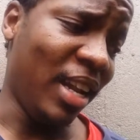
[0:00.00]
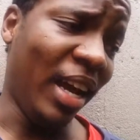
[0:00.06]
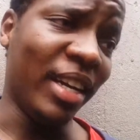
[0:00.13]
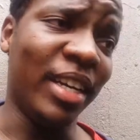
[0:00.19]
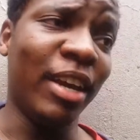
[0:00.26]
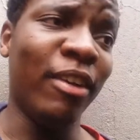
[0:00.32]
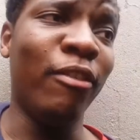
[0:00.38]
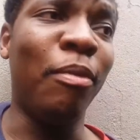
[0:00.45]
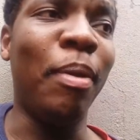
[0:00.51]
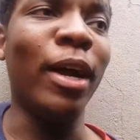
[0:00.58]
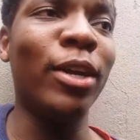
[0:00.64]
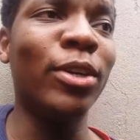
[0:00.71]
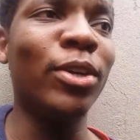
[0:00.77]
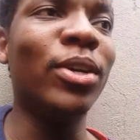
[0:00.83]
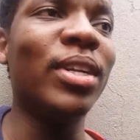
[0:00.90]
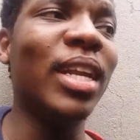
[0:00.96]
Like,
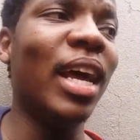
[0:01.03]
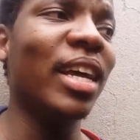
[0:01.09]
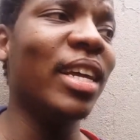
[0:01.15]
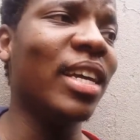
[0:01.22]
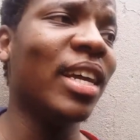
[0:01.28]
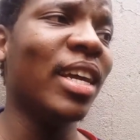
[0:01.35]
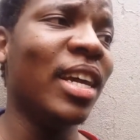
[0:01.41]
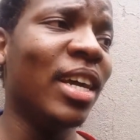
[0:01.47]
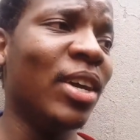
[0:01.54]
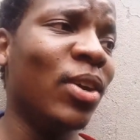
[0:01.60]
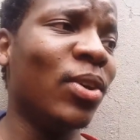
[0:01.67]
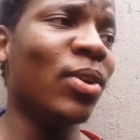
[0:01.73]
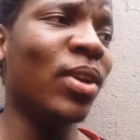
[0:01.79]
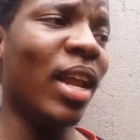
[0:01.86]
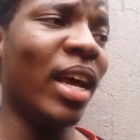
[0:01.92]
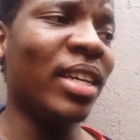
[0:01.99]
everybody
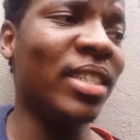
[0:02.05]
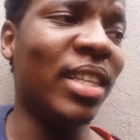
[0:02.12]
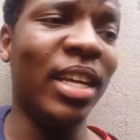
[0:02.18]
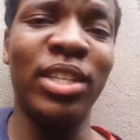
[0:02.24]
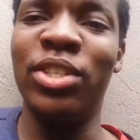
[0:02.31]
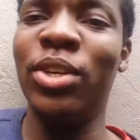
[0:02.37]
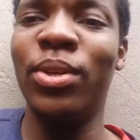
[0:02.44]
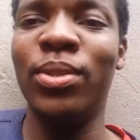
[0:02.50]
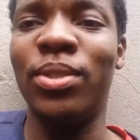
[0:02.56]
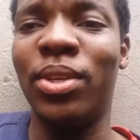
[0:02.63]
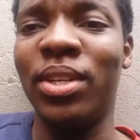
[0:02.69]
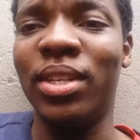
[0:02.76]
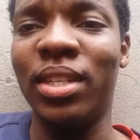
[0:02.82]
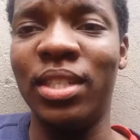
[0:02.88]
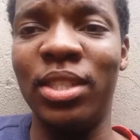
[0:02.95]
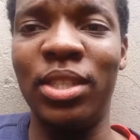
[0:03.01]
who likes that show is
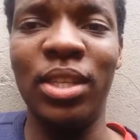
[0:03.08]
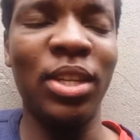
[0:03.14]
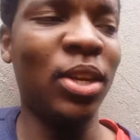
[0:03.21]
gonna